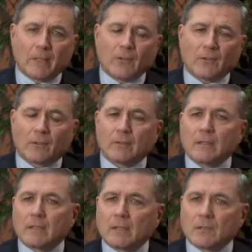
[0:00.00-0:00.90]
Certainly
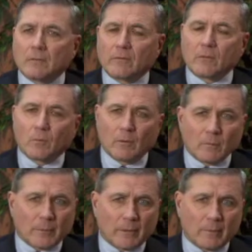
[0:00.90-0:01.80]
the issue of goodwill
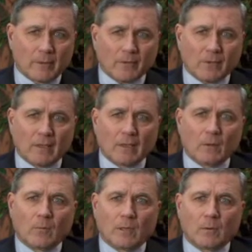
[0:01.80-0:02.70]
impairments,
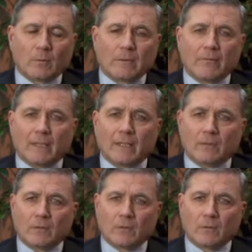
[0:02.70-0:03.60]
while we've had
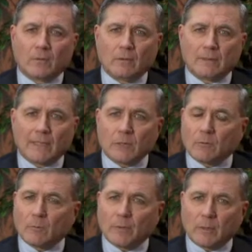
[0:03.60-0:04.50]
to do an
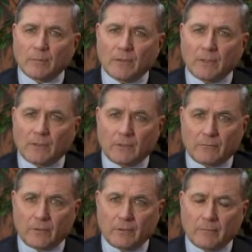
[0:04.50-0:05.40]
annual impairment test
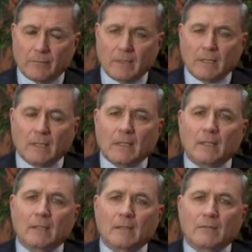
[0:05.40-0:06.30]
every year,
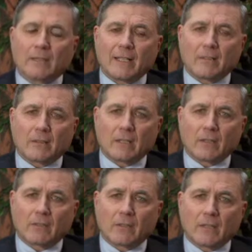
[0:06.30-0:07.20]
the reality
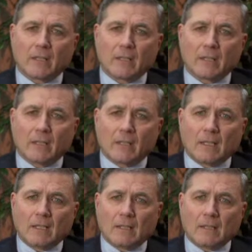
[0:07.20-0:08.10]
is that
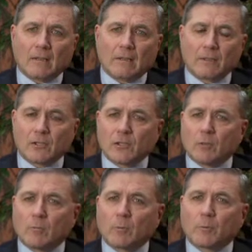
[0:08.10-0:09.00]
this
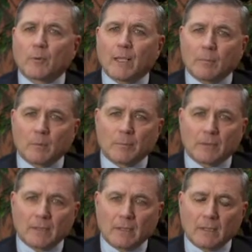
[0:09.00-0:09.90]
year will
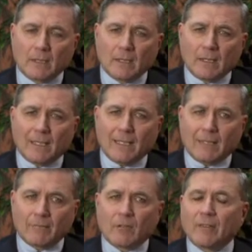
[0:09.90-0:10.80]
probably
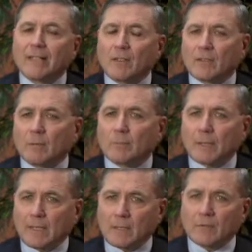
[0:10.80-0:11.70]
have the greatest
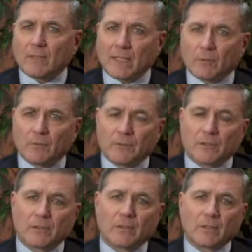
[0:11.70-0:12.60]
impact for
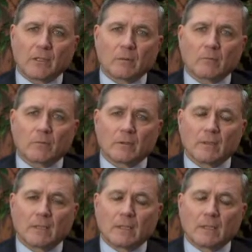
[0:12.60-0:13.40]
acquisitions that were